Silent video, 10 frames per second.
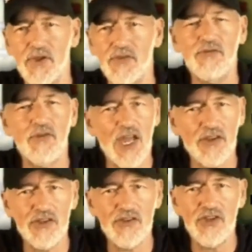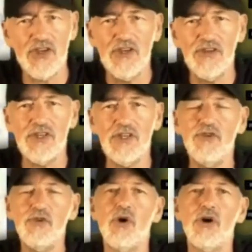The fact is that
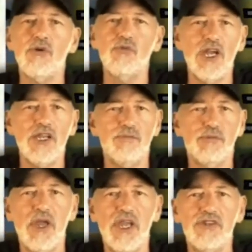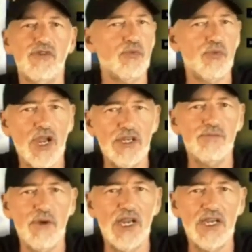if you are a right-brained,
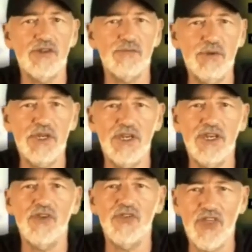right-mind being,